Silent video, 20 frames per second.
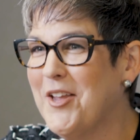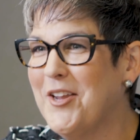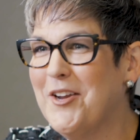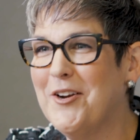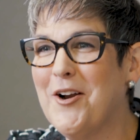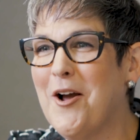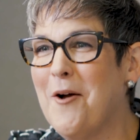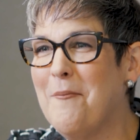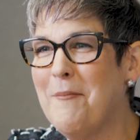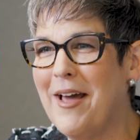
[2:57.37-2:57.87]

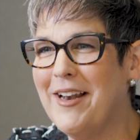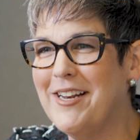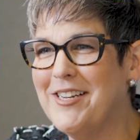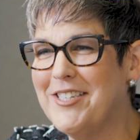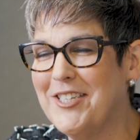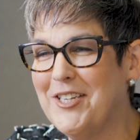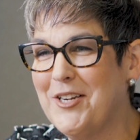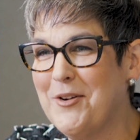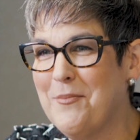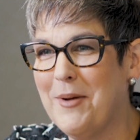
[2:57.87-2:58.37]
you're not
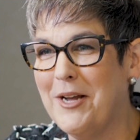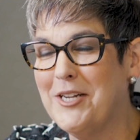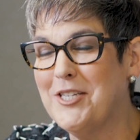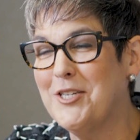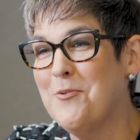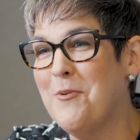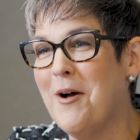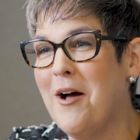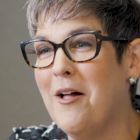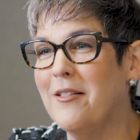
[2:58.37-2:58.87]
managing your
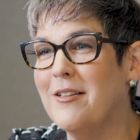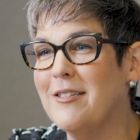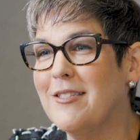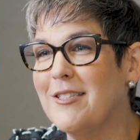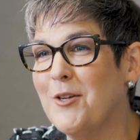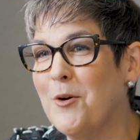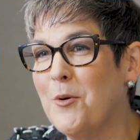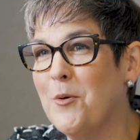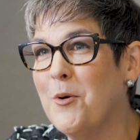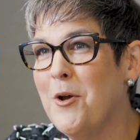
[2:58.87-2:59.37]
budget well.
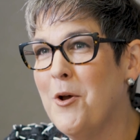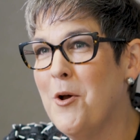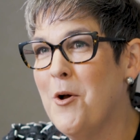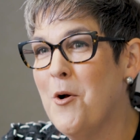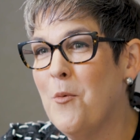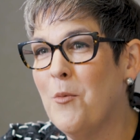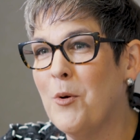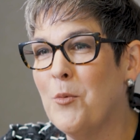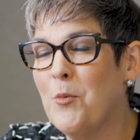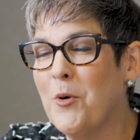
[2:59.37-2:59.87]
And so
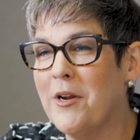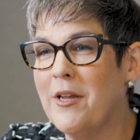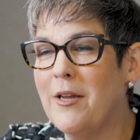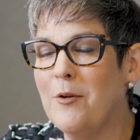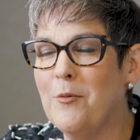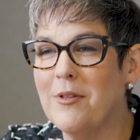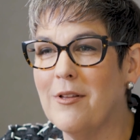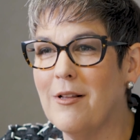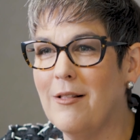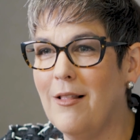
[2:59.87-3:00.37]
when
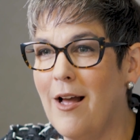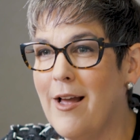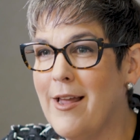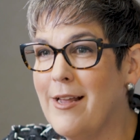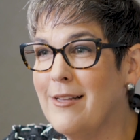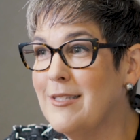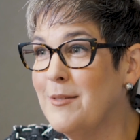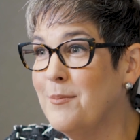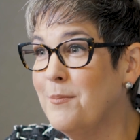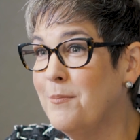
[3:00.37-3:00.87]
working with
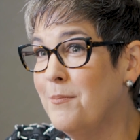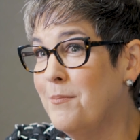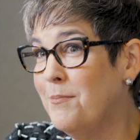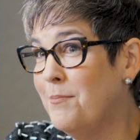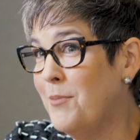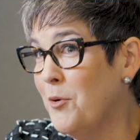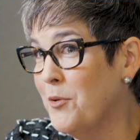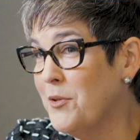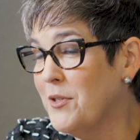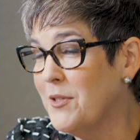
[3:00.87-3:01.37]
clients,
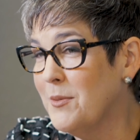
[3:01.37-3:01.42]
both